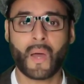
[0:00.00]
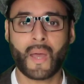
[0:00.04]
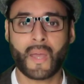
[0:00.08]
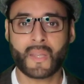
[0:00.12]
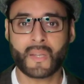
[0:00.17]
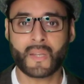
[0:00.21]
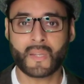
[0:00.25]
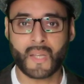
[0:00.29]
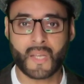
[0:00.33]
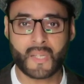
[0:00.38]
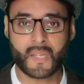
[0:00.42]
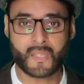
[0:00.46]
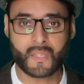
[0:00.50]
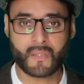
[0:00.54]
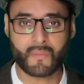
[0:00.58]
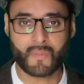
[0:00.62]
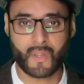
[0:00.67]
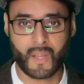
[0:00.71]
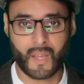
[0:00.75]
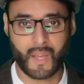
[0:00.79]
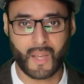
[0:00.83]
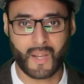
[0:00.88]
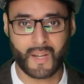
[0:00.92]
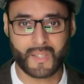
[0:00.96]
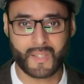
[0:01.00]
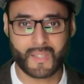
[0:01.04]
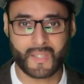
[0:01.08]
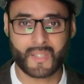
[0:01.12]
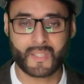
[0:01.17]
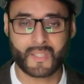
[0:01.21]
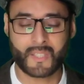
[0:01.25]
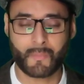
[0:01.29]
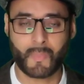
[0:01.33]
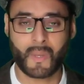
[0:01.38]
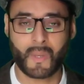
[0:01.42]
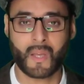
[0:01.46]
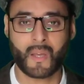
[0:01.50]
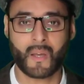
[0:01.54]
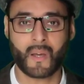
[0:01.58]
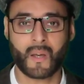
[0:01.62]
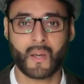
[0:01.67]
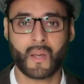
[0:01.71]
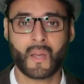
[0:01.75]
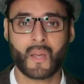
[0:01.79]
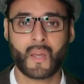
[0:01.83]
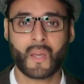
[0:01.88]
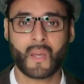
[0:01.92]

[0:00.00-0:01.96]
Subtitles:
a native English speaker.